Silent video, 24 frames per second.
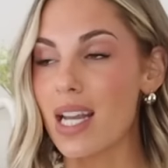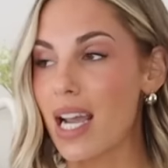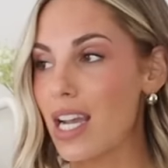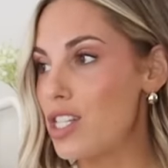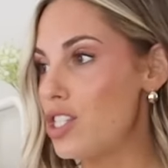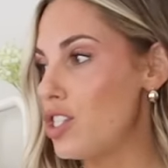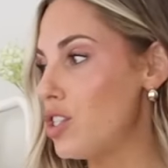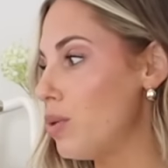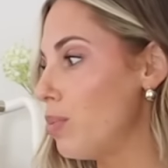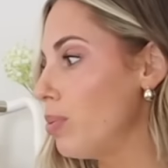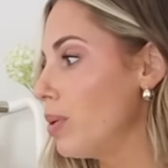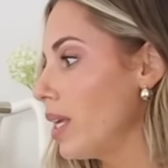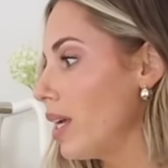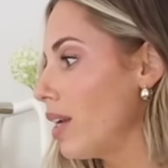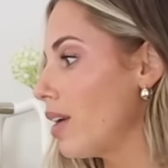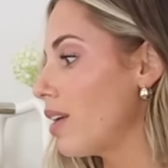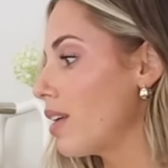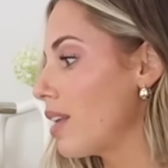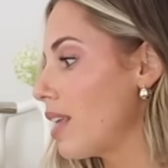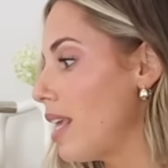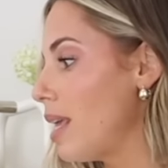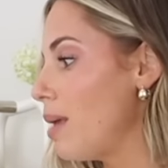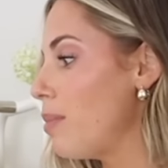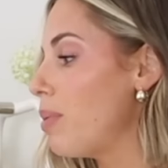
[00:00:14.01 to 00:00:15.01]
I do plan
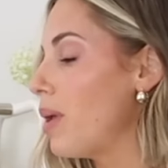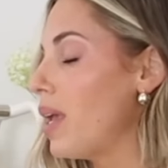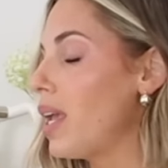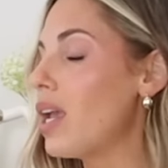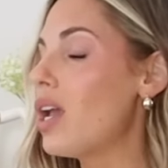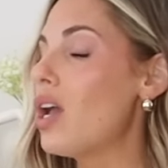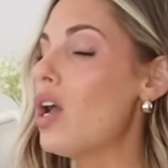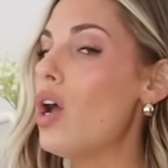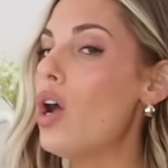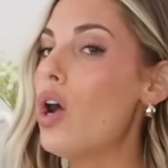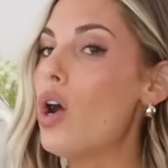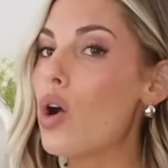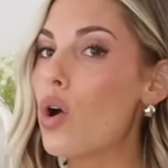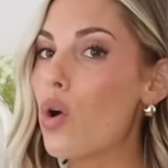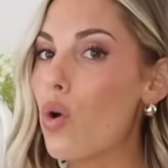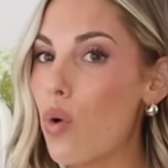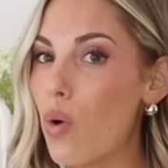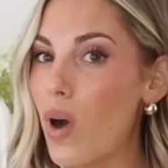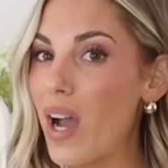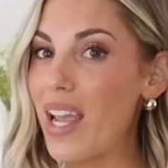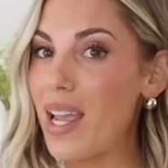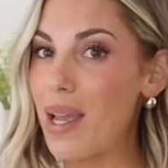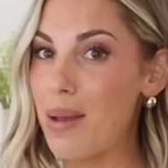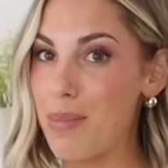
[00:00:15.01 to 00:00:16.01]
on keeping
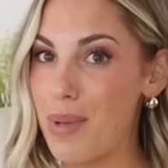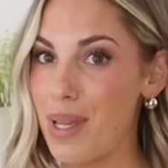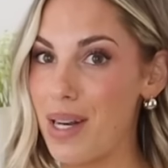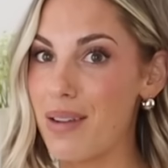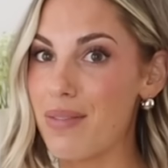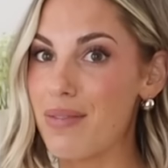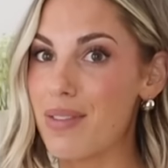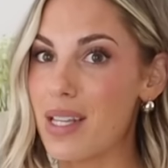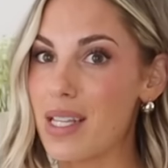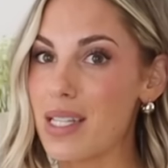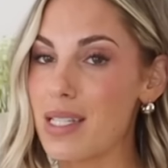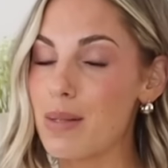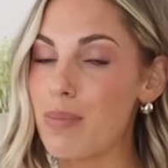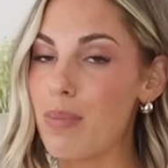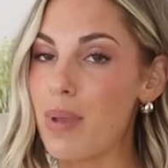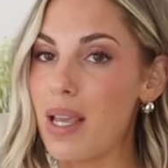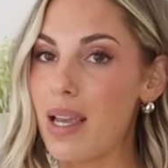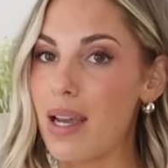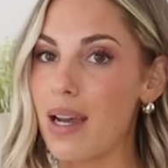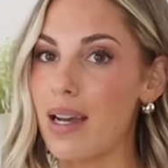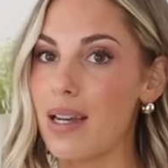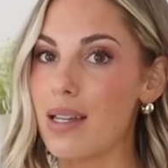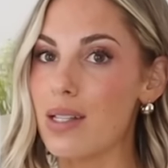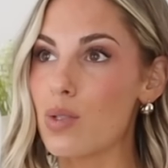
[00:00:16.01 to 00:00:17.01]
quite a bit of this
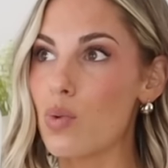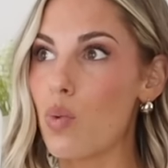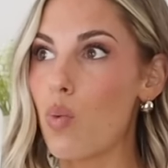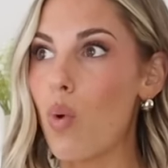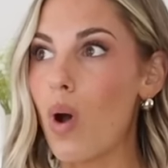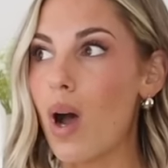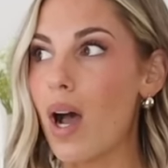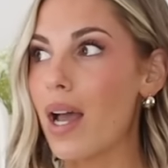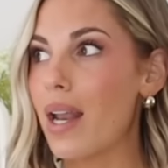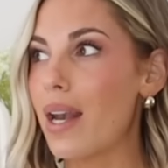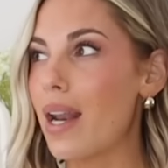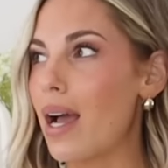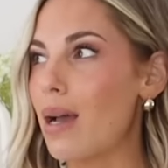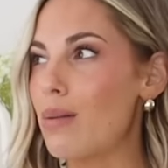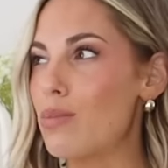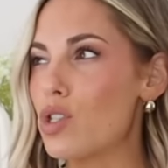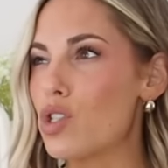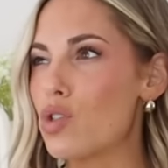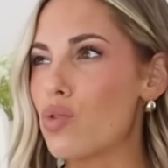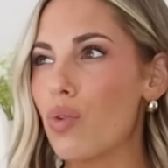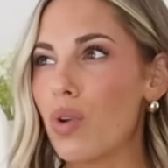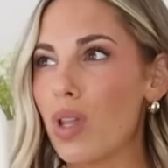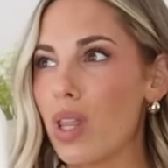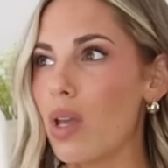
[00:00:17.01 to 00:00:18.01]
because, one, I'm
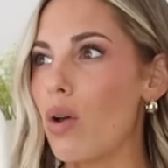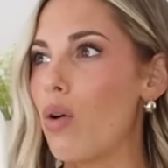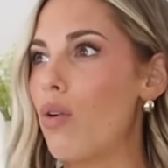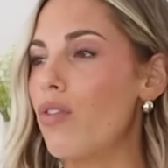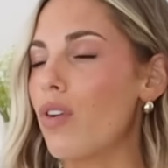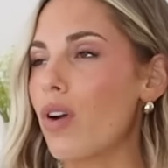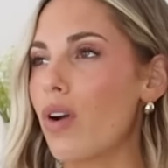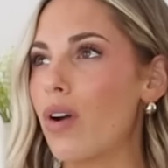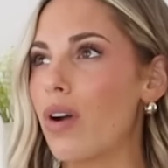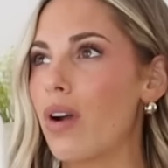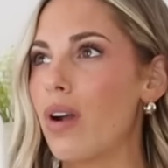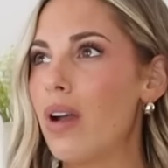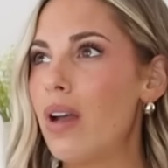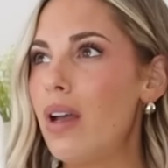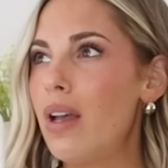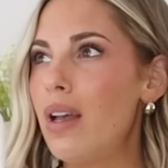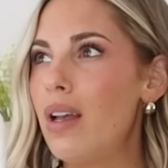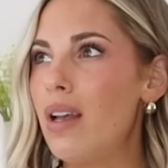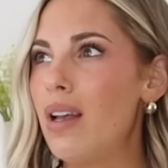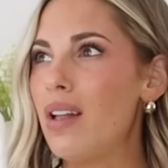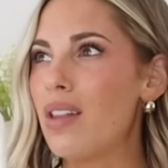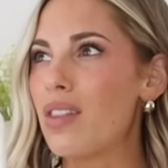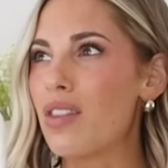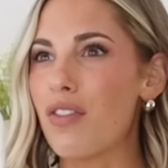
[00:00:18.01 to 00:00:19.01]
just really over
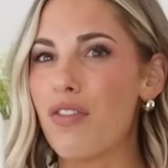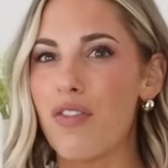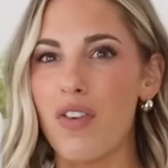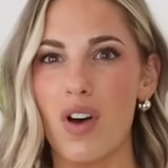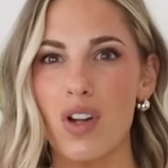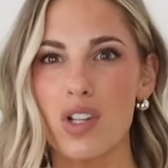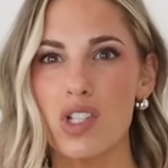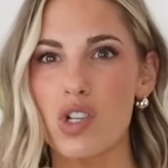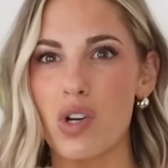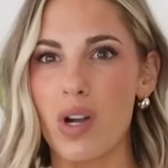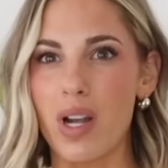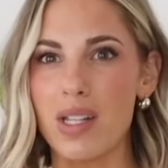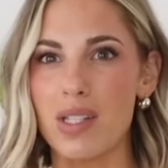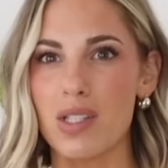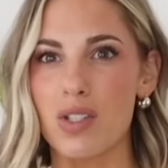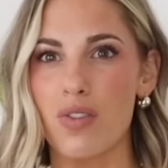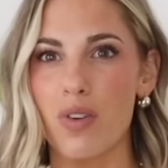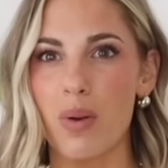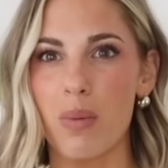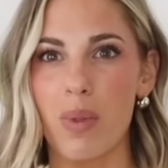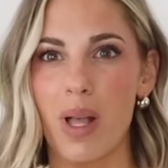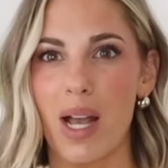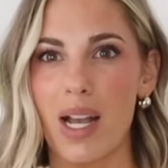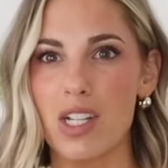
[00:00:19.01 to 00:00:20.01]
the fall trends
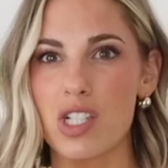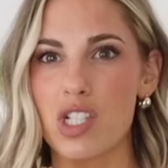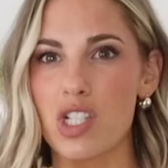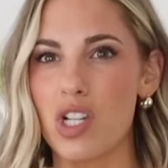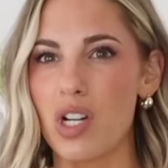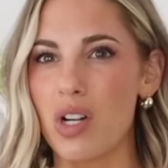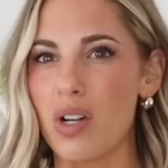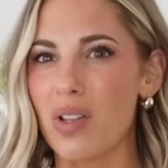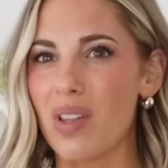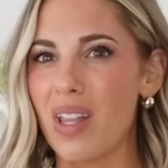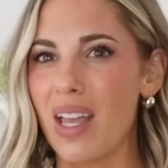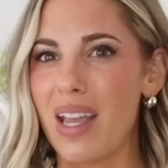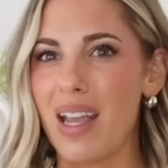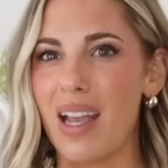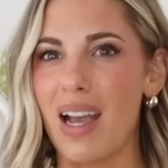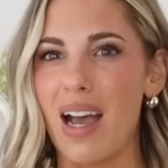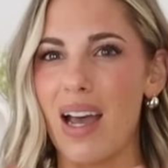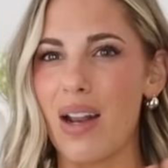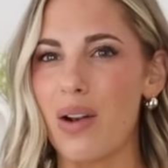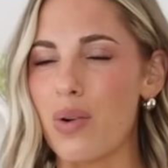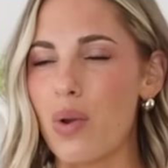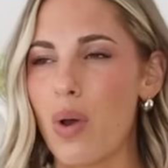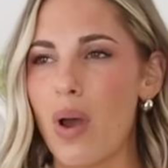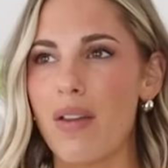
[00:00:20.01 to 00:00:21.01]
from last year. Like,
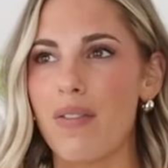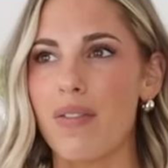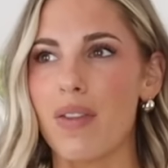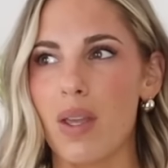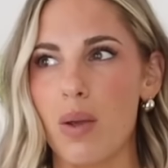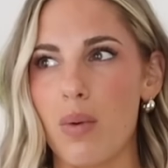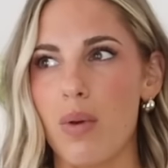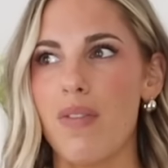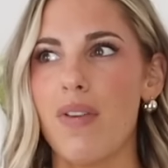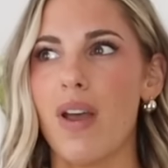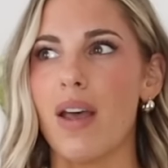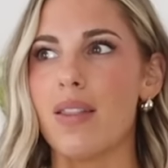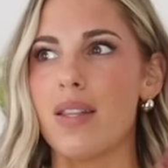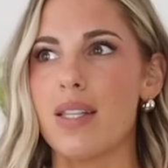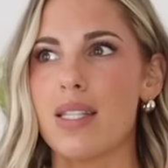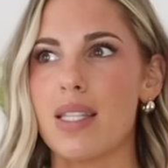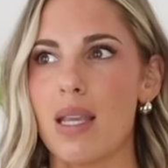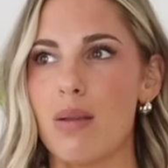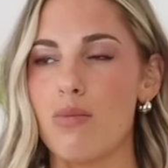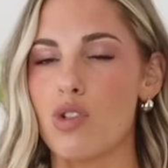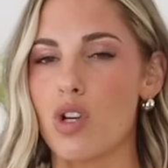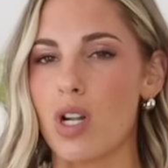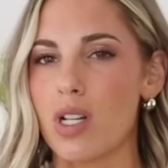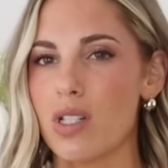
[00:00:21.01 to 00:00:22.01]
I don't know, I feel like we've had the
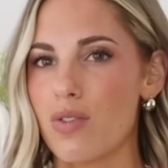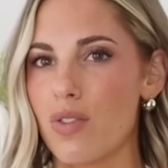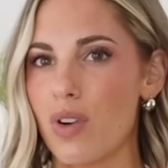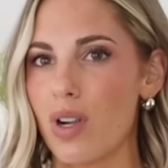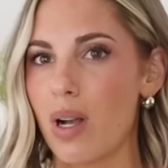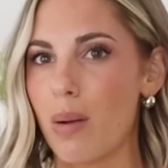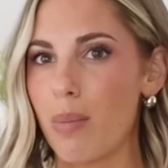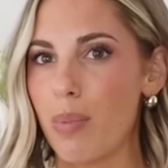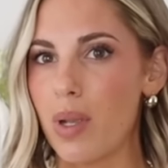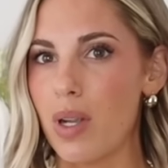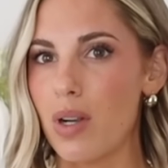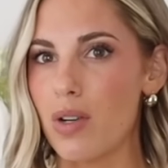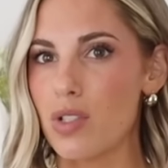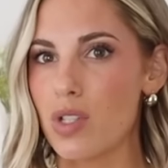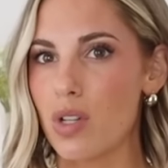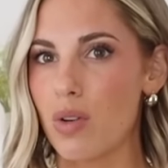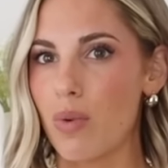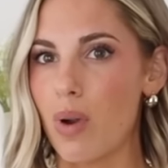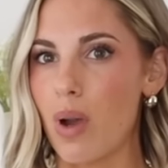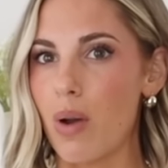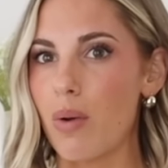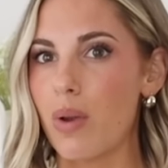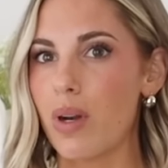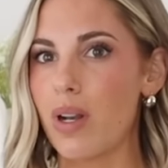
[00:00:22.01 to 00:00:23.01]
same trends for a couple years in a
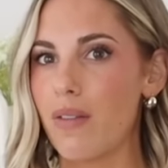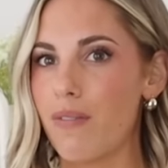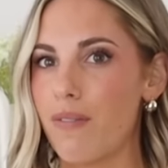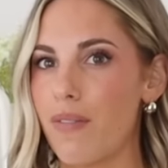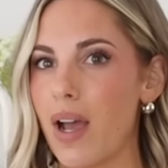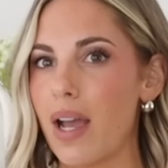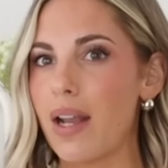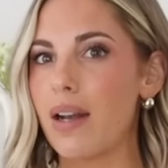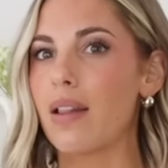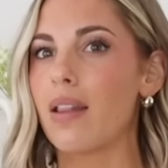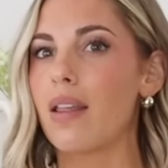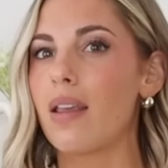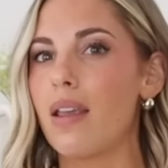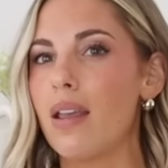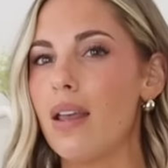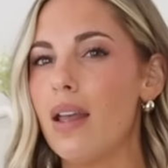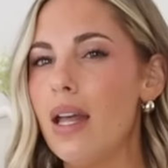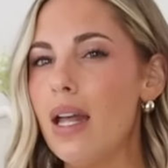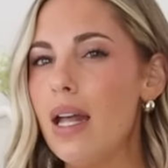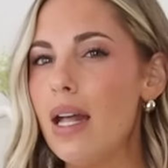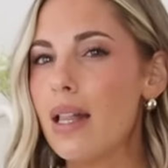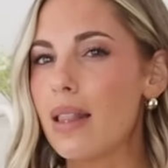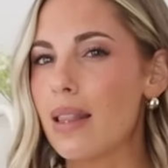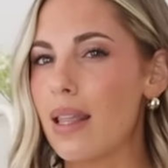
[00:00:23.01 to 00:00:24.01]
row, and it finally,
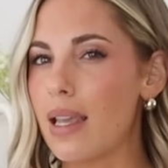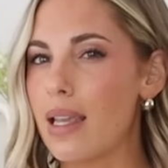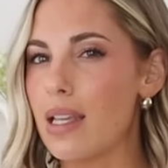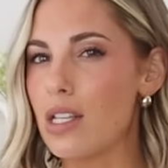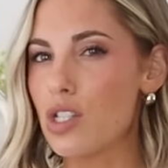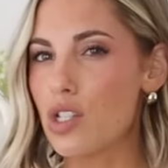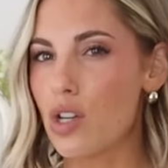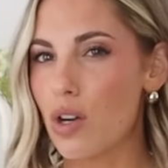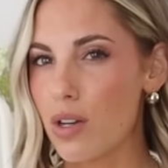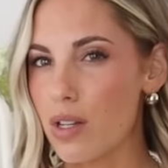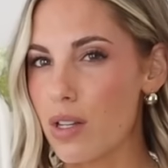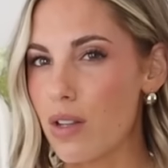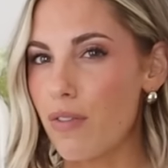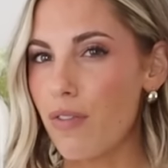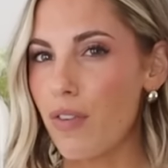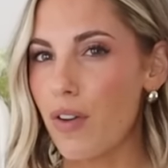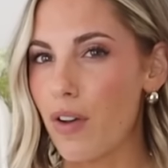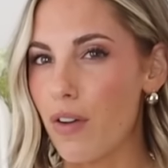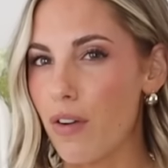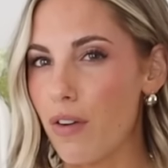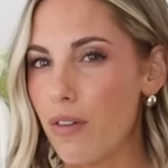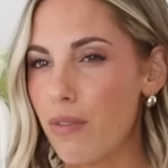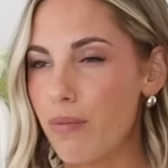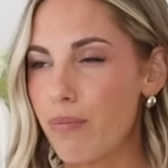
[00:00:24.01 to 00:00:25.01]
like, is starting to
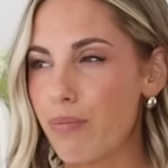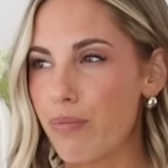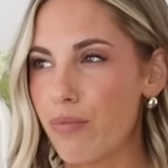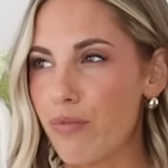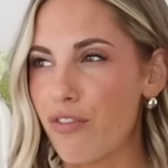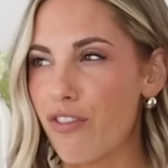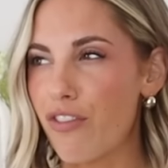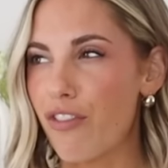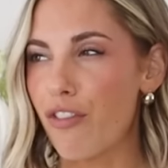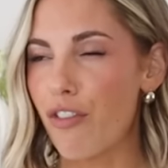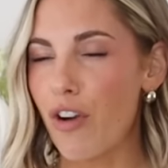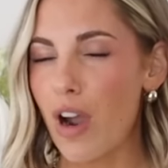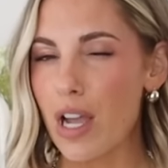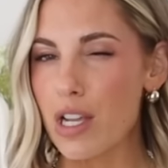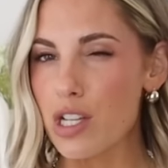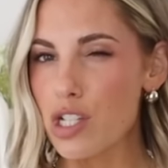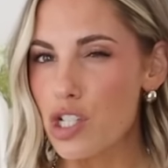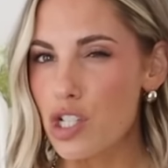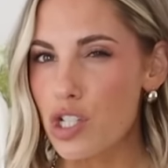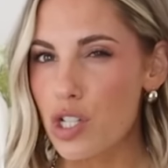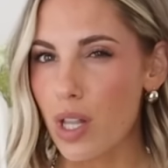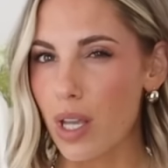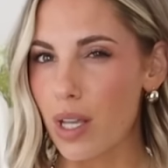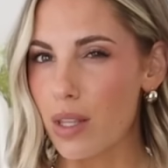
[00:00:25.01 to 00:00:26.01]
feel
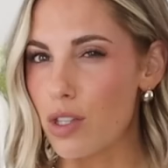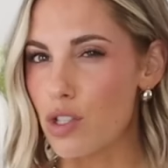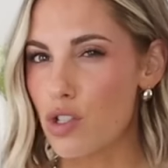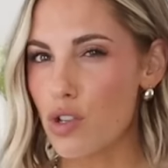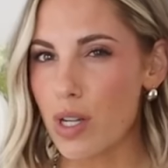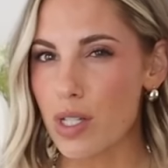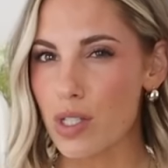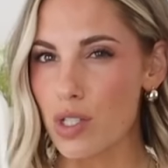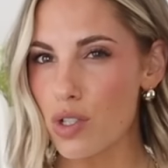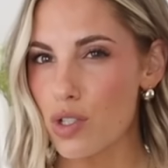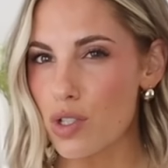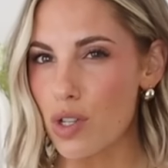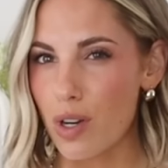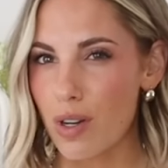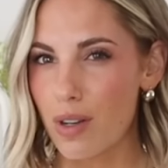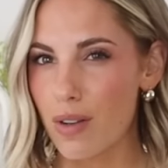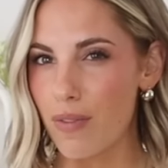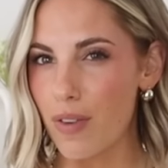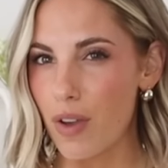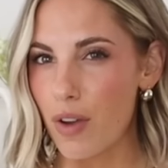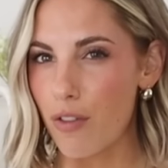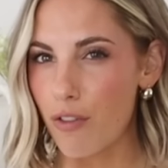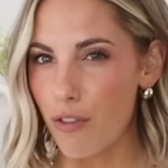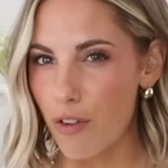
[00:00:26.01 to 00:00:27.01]
fresh. Like, the trends are starting to
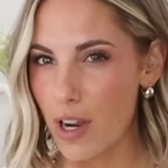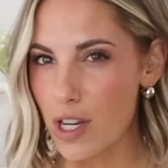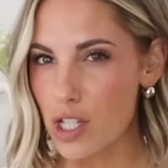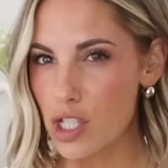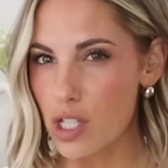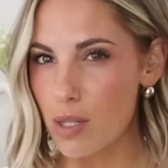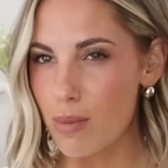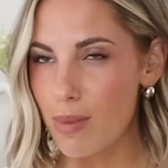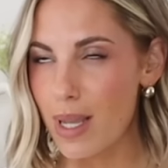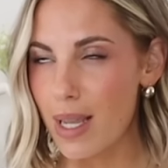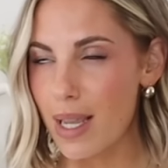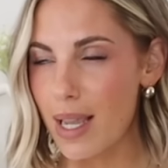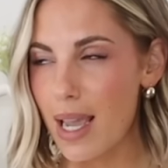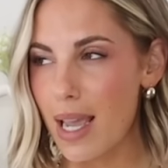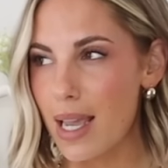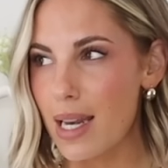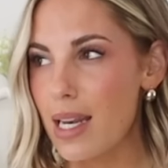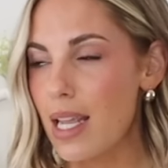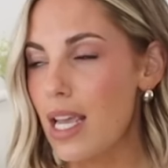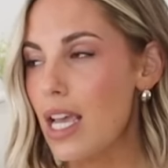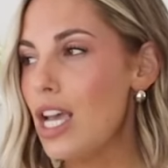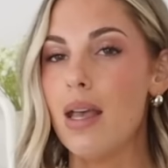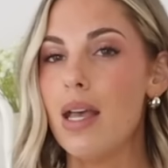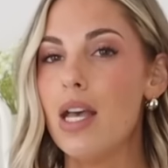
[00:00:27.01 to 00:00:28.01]
feel fresh to me again.